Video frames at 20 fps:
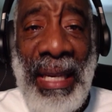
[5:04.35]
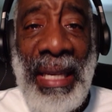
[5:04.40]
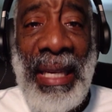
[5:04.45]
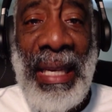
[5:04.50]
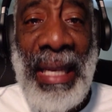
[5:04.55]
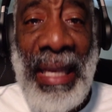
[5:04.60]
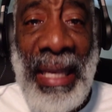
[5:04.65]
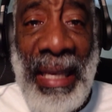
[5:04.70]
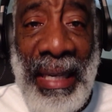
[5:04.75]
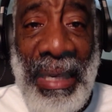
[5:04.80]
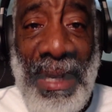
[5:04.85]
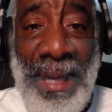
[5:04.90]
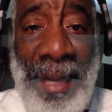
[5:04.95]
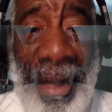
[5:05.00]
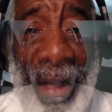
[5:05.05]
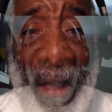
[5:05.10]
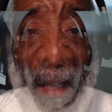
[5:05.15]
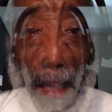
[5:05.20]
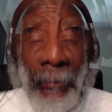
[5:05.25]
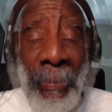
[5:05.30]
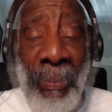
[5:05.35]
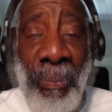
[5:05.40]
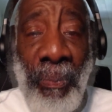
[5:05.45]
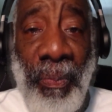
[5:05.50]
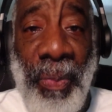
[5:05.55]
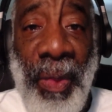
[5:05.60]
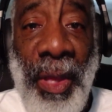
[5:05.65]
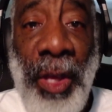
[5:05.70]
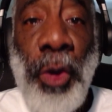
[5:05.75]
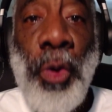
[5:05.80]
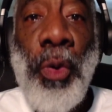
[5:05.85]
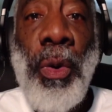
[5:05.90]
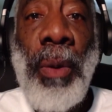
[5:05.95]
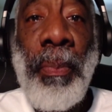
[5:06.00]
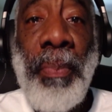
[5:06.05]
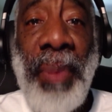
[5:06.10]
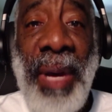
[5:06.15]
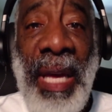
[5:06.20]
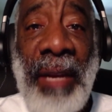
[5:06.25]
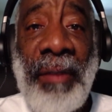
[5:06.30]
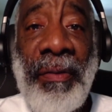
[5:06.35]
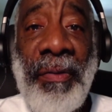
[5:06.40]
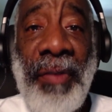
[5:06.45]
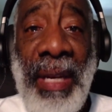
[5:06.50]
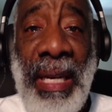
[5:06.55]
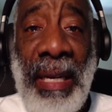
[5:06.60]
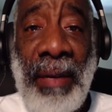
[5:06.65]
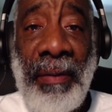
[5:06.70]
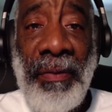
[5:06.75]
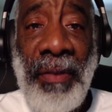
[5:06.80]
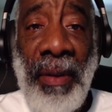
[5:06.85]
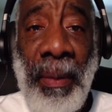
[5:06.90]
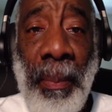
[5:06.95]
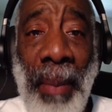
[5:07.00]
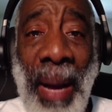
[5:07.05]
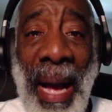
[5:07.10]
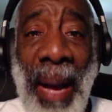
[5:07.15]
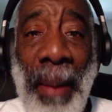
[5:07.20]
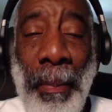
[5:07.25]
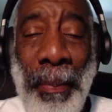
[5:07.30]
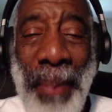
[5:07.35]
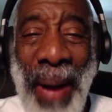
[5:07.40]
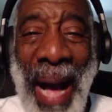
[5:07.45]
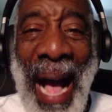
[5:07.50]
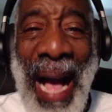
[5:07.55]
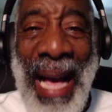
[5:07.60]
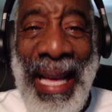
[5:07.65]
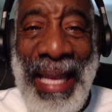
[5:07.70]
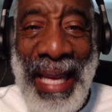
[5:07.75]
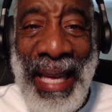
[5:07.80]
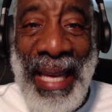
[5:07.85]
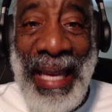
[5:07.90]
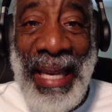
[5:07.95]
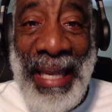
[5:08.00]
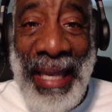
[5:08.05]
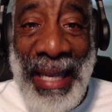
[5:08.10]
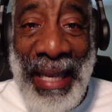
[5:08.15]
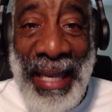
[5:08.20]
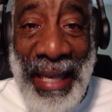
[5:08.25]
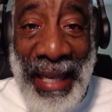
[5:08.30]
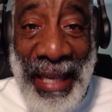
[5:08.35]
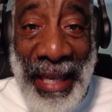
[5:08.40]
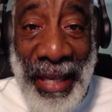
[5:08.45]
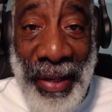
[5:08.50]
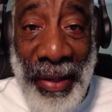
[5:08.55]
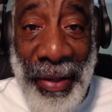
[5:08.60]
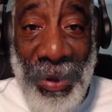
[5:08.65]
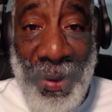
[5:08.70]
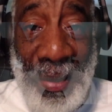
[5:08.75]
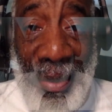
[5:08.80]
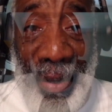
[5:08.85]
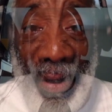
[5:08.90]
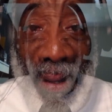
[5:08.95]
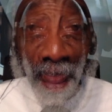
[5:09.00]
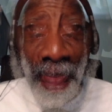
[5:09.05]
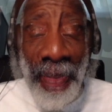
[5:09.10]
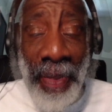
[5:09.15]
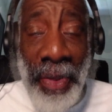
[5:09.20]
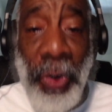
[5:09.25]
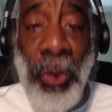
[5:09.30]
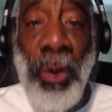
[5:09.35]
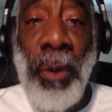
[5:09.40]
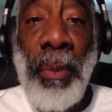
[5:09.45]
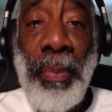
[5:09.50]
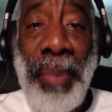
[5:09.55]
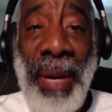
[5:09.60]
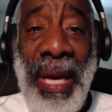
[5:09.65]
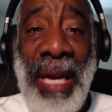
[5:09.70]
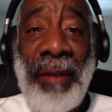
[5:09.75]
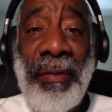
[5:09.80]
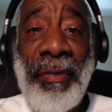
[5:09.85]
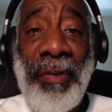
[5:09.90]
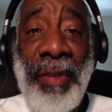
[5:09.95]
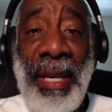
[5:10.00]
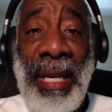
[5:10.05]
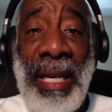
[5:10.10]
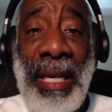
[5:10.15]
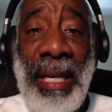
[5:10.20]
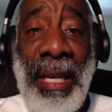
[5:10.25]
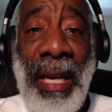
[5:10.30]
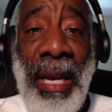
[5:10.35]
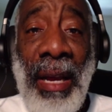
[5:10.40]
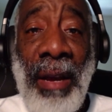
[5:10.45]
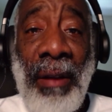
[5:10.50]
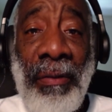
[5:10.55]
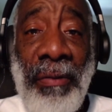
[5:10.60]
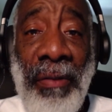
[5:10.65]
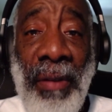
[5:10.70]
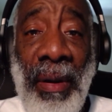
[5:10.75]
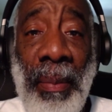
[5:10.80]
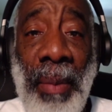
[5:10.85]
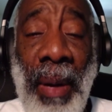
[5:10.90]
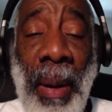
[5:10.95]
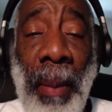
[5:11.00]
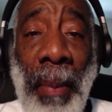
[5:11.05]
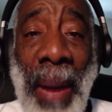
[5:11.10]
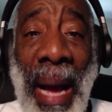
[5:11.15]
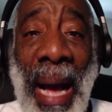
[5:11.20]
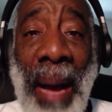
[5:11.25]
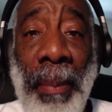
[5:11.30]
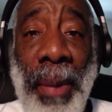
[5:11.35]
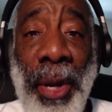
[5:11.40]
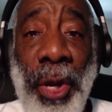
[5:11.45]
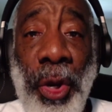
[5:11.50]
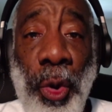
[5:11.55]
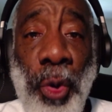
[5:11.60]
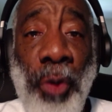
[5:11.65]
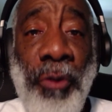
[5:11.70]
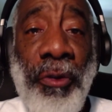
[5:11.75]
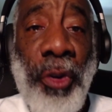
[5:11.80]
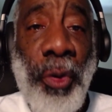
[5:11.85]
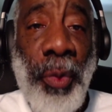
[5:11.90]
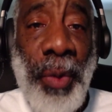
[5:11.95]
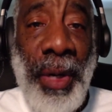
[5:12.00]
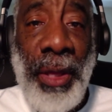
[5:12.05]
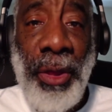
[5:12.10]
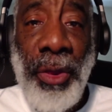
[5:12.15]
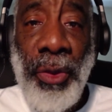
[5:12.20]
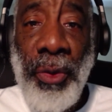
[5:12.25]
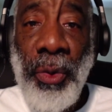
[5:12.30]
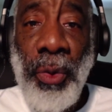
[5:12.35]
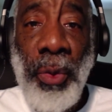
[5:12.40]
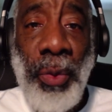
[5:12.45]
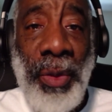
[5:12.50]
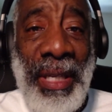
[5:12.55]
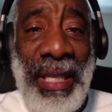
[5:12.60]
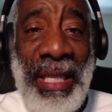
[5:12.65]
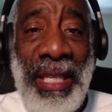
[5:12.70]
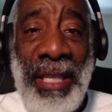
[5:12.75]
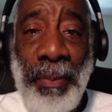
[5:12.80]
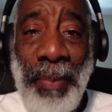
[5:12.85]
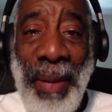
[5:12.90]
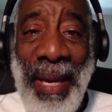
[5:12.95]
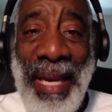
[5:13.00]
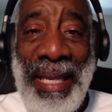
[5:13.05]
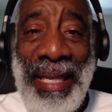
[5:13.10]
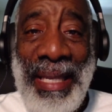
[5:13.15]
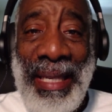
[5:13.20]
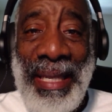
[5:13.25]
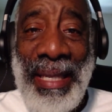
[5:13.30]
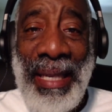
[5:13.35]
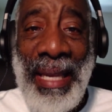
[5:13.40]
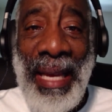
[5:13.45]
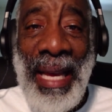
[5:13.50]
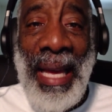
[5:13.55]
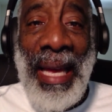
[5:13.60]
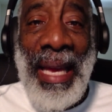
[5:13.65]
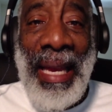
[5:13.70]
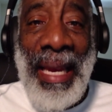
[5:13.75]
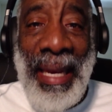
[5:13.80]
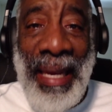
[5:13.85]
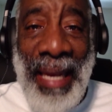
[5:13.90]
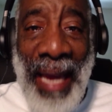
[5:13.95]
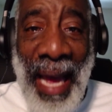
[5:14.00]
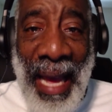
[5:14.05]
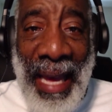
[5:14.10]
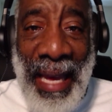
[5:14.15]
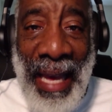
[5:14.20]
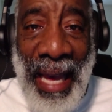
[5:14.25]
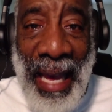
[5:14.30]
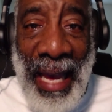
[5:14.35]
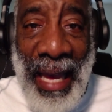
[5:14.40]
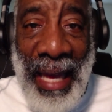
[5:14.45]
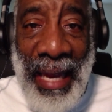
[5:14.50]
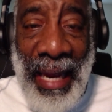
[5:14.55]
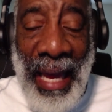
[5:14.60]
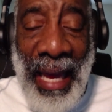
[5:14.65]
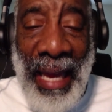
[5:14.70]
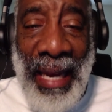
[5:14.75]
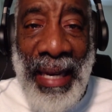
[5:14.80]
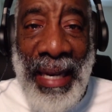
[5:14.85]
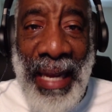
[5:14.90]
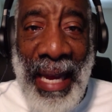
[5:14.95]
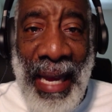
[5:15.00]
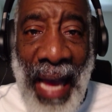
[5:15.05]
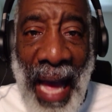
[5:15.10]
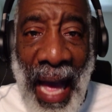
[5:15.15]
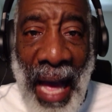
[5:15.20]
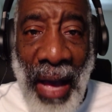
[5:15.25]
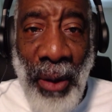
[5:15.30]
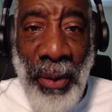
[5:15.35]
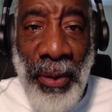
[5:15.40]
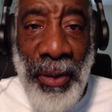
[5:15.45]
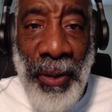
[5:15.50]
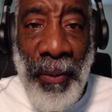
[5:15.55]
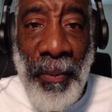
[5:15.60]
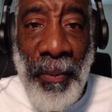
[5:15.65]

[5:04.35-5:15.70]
here. You are benefiting from my buying here. You are benefiting from my maneuvering through this space day in and day out.